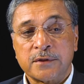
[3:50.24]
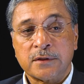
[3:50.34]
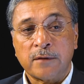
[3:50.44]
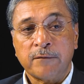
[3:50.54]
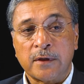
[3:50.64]

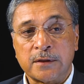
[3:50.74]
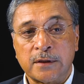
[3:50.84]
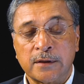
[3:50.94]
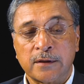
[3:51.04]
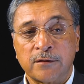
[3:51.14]

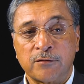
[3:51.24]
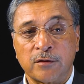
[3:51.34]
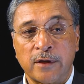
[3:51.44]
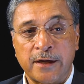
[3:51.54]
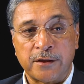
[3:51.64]
somewhat
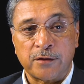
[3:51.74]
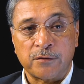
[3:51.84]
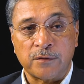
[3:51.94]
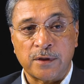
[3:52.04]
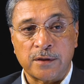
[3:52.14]
related
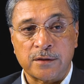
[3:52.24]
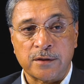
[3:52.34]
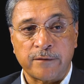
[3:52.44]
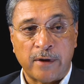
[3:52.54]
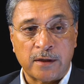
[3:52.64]
to these
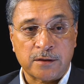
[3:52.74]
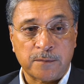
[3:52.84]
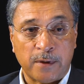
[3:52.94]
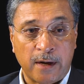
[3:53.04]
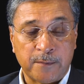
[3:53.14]
events,
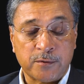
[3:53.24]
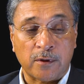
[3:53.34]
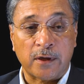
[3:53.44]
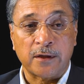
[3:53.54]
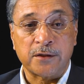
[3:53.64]
perhaps, or at